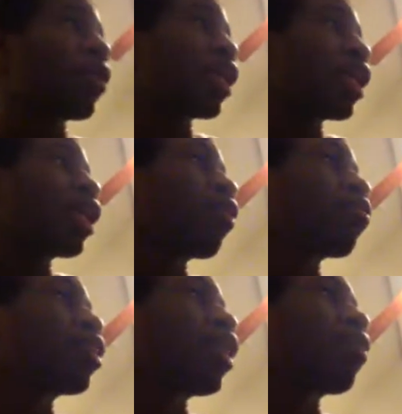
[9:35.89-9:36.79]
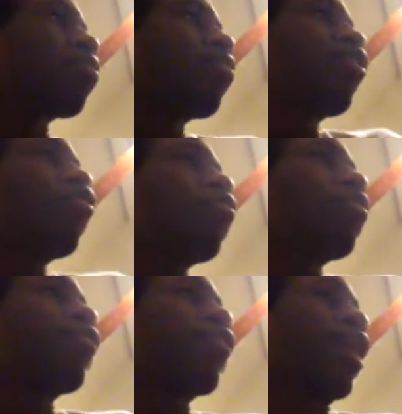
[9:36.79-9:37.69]
But, I
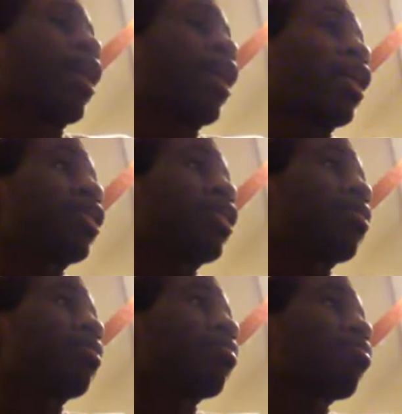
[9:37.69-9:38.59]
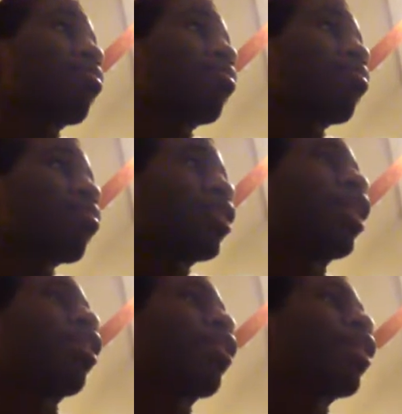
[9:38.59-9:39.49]
moved before I could actually
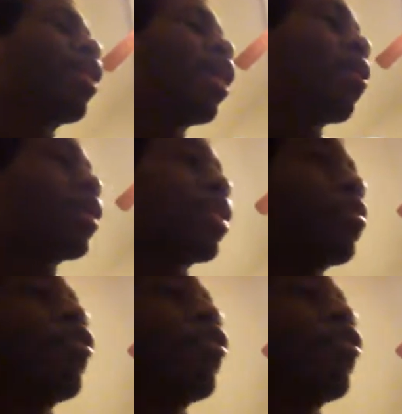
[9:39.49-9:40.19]
tell her. And when I say